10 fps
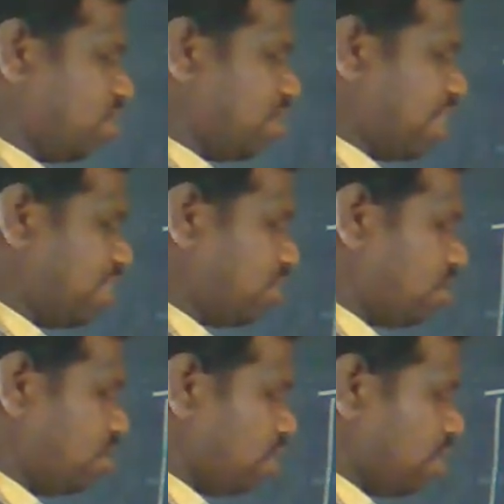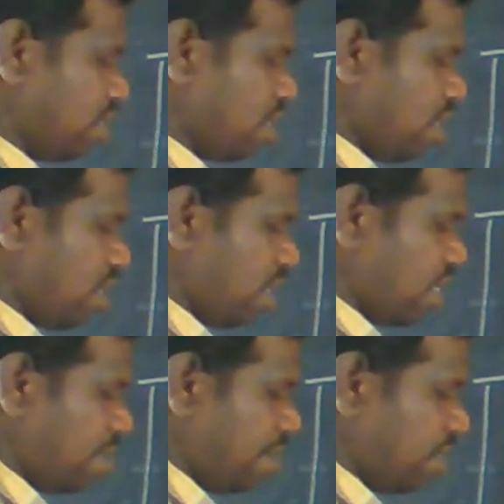execute here and
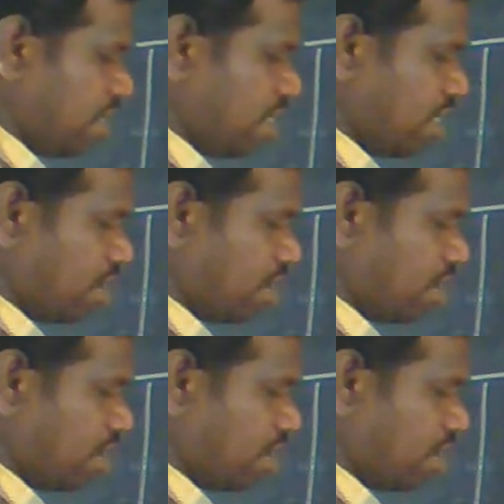come to here,